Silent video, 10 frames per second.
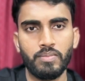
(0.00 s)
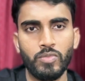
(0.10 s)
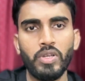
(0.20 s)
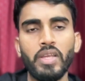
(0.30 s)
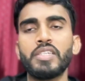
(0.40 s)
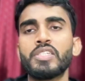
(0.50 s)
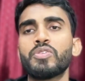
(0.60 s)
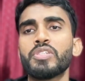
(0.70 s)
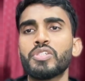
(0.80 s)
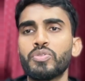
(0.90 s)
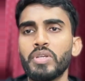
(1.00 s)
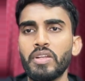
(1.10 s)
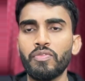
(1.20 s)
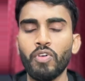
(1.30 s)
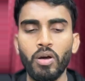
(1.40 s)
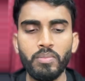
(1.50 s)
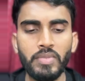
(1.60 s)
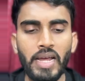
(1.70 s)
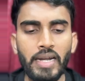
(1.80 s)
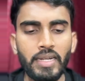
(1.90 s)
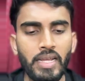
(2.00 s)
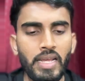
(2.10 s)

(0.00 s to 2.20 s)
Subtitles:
Okay, this notice is to inform that